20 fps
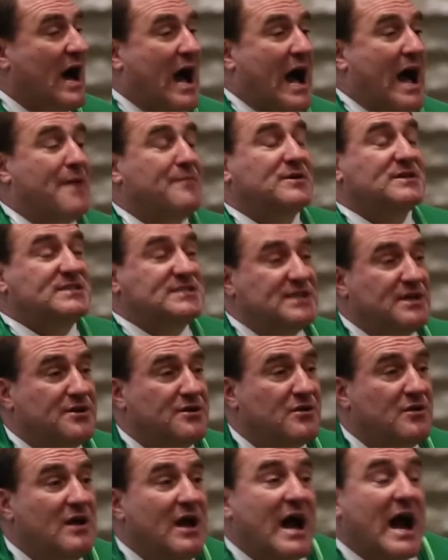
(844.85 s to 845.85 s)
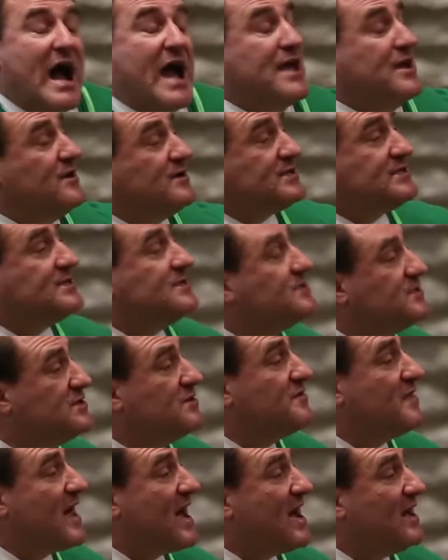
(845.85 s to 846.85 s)
I'm a sinner. I used to
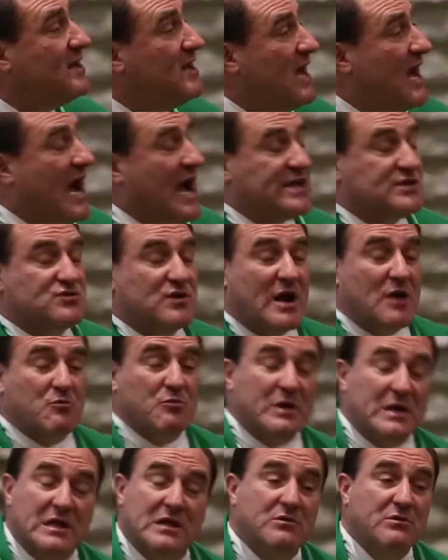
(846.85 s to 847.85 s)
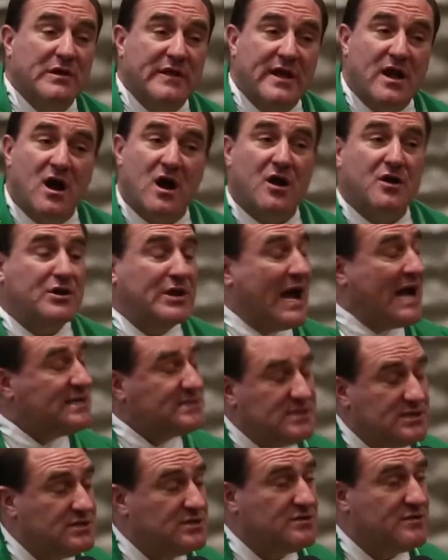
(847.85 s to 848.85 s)
do that. I try really, really hard
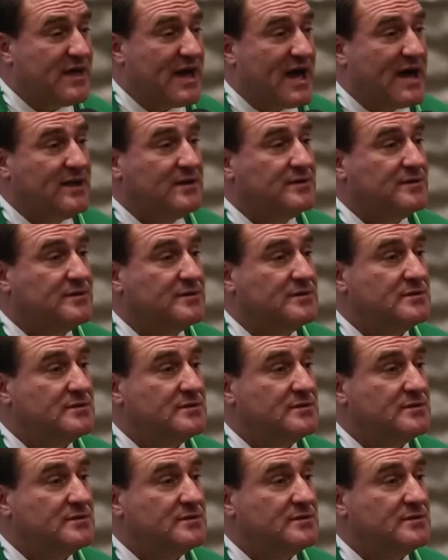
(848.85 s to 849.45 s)
not to do that.